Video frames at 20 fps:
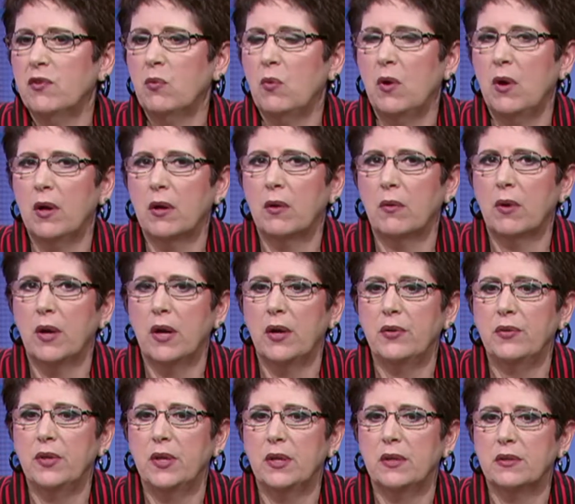to walk
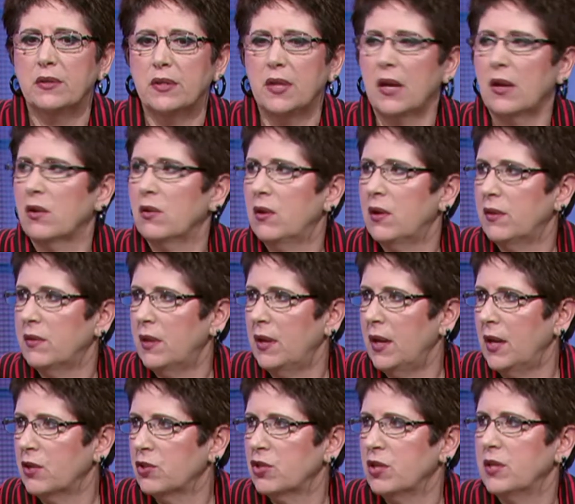around in sackcloth and
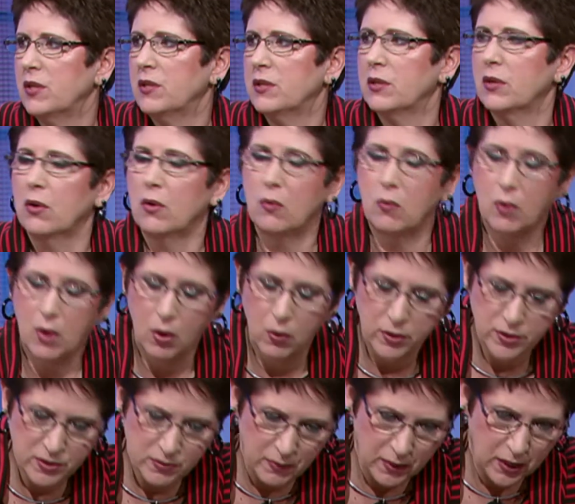ashes and, oh, woe
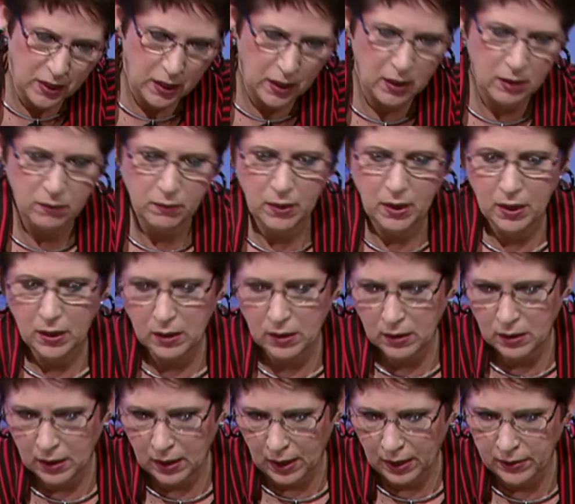is me, and being
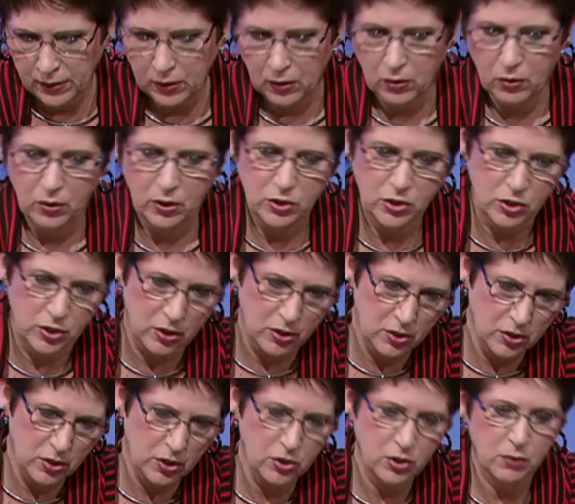Catholic or Christian is
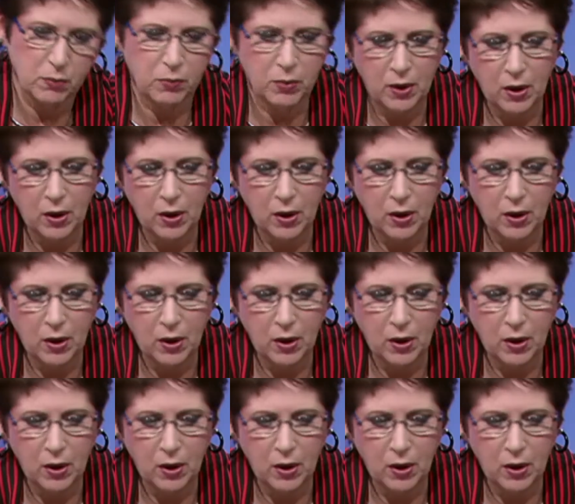such a...